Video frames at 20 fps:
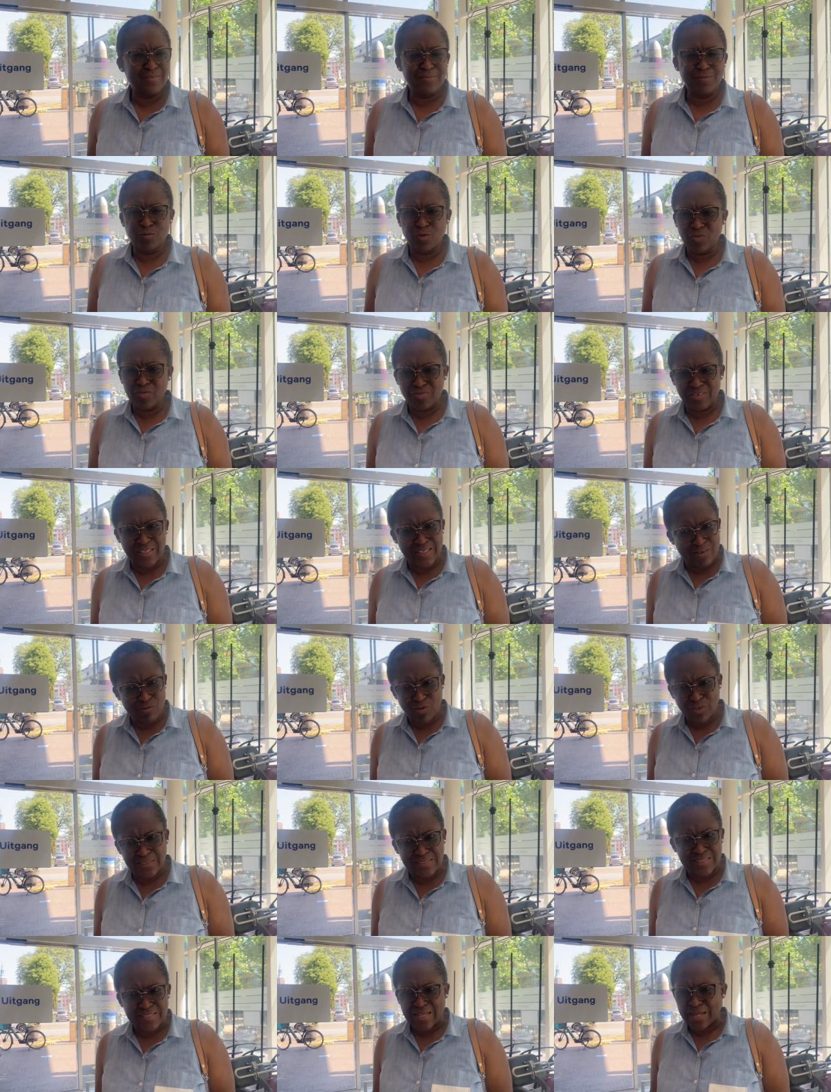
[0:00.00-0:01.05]
wondering
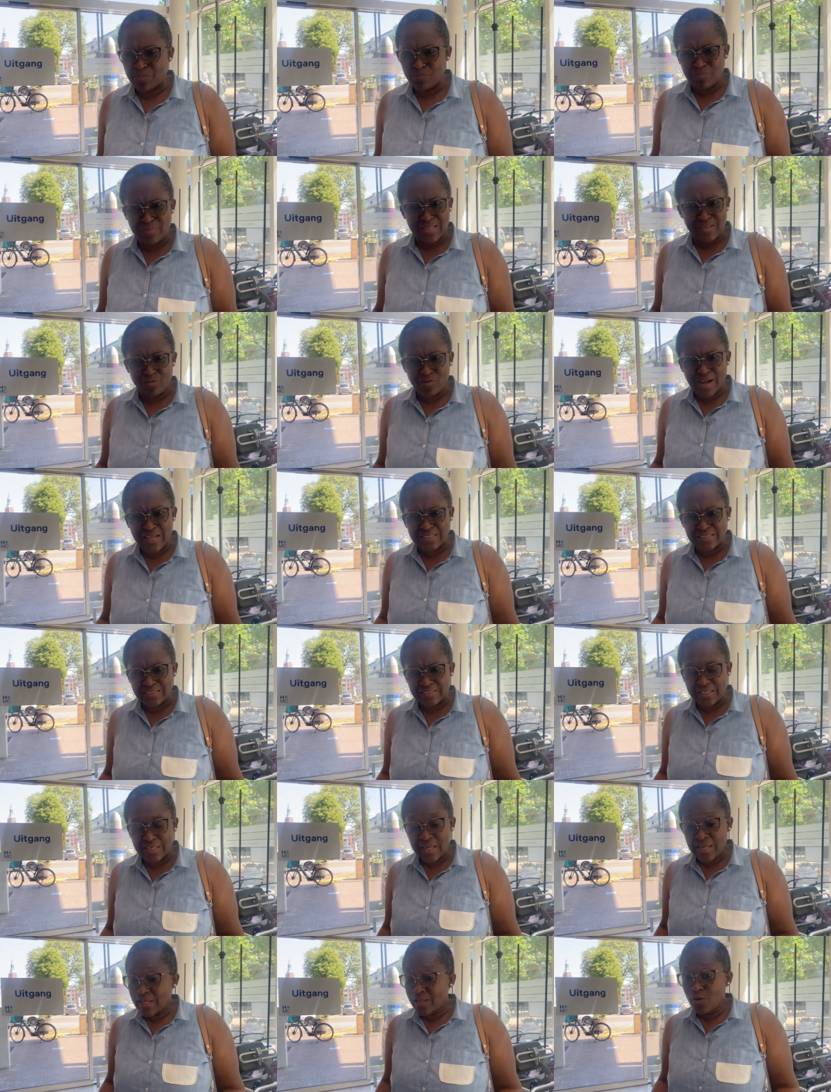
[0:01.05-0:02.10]
what is happening. Why is she?
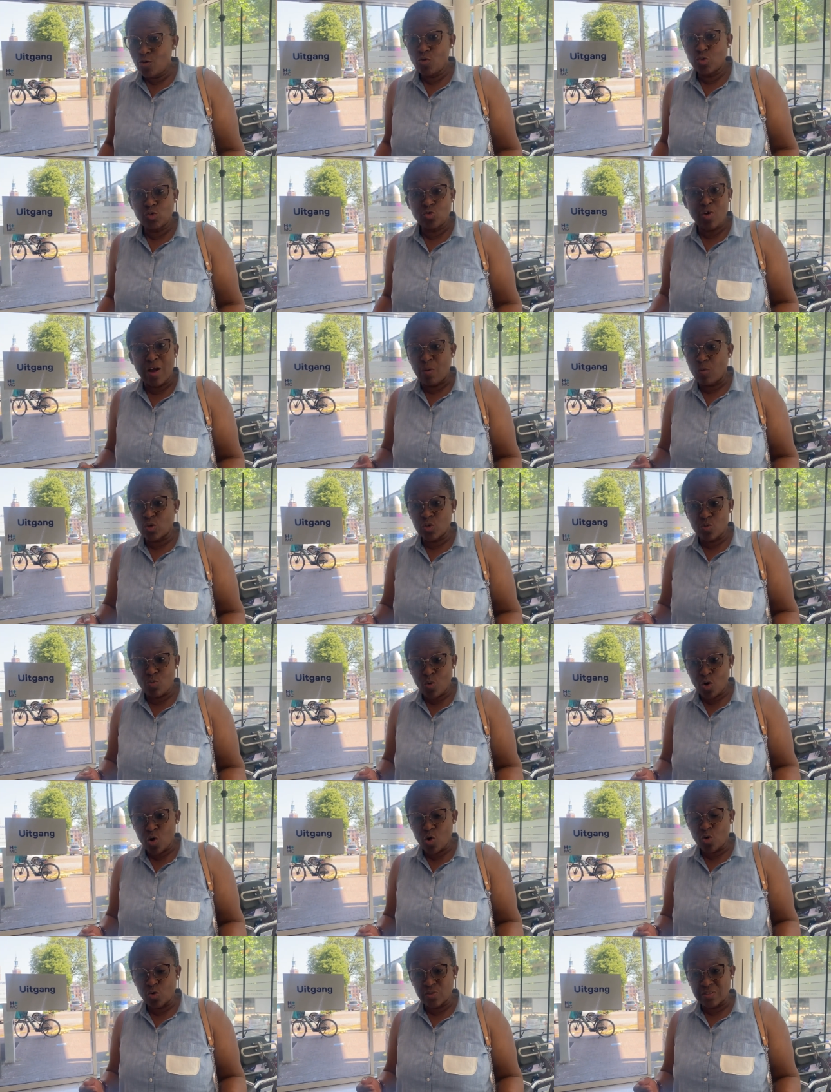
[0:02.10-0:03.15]
You know, so I was
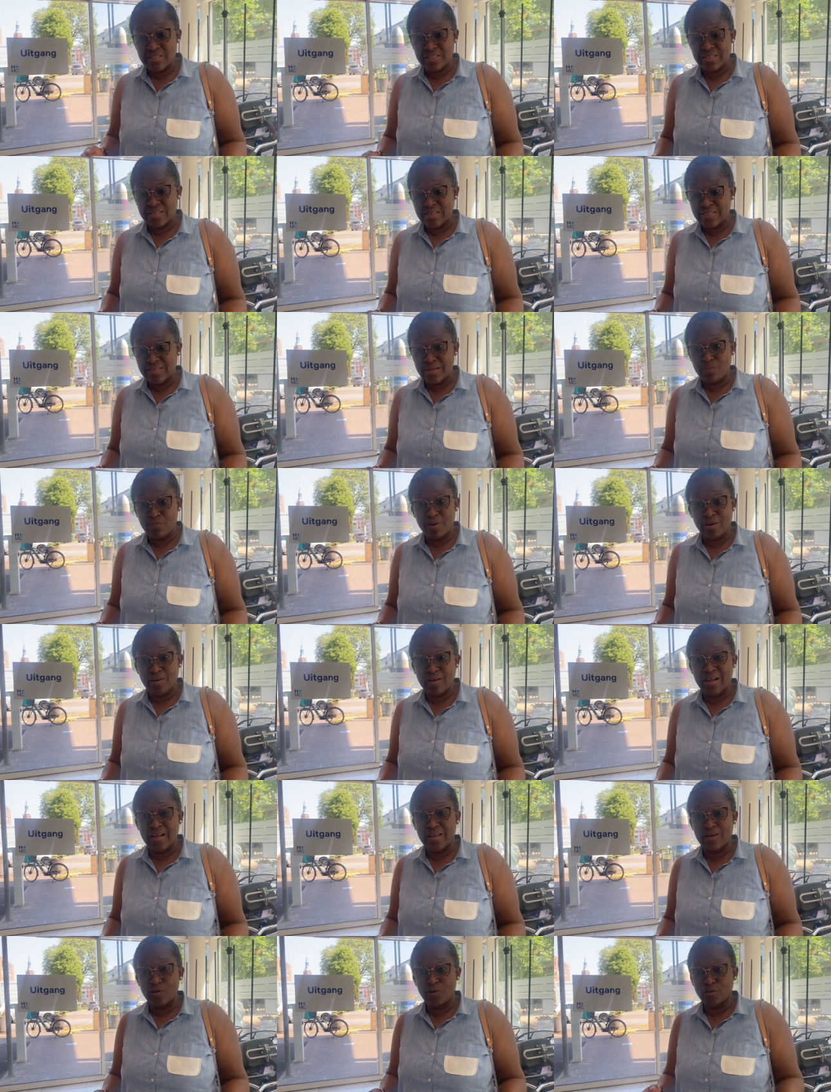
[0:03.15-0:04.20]
more concerned about
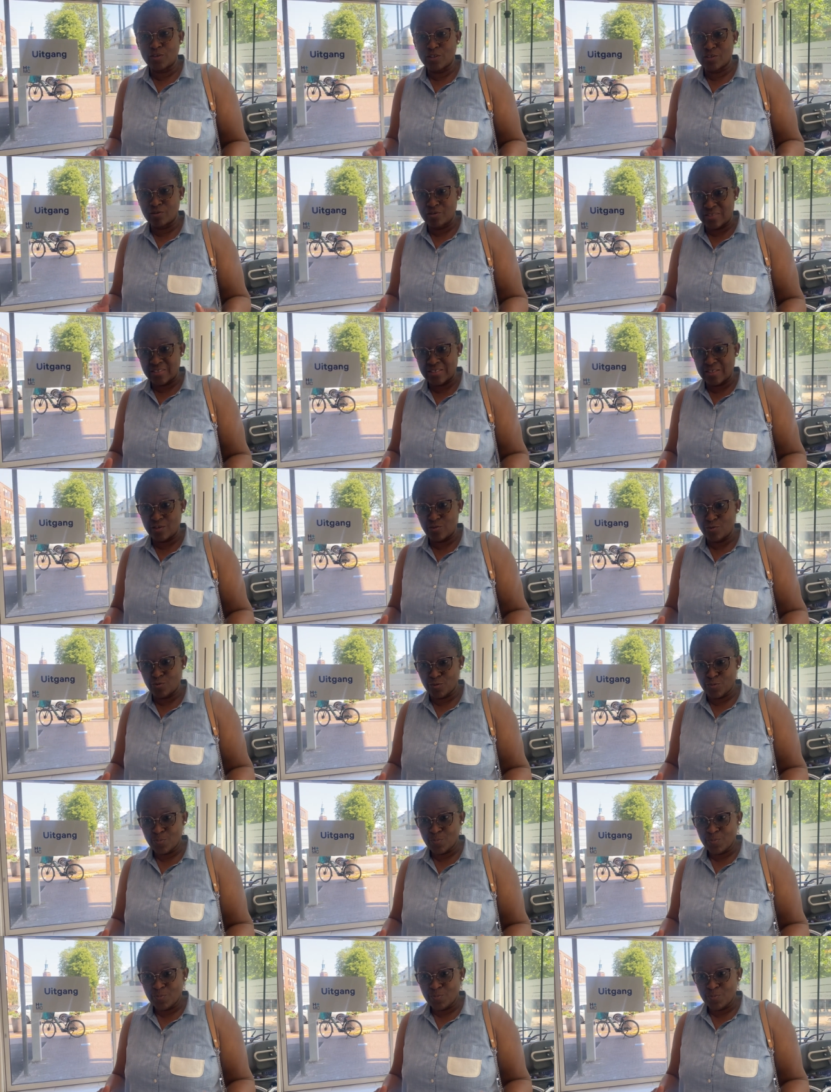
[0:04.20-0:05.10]
her not hurting you.